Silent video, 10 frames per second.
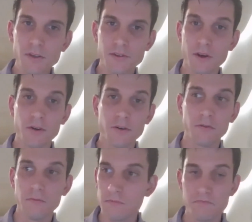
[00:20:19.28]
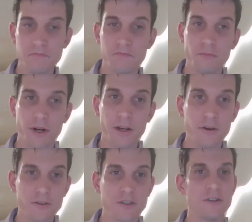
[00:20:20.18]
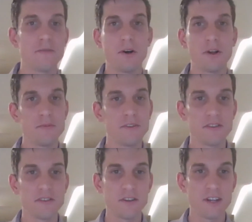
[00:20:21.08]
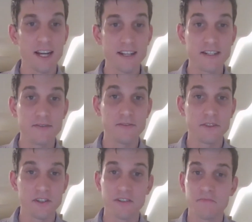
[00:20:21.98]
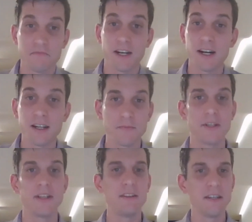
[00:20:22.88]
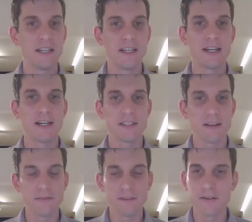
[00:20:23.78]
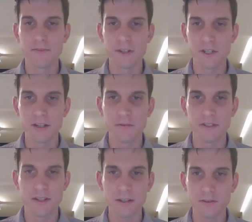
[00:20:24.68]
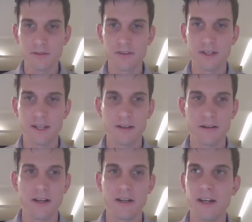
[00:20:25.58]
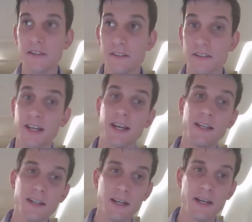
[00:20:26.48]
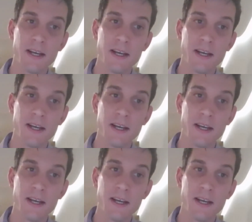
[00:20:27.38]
So we know certain polymers, certain additives just can't be safely and efficiently recycled, and others can.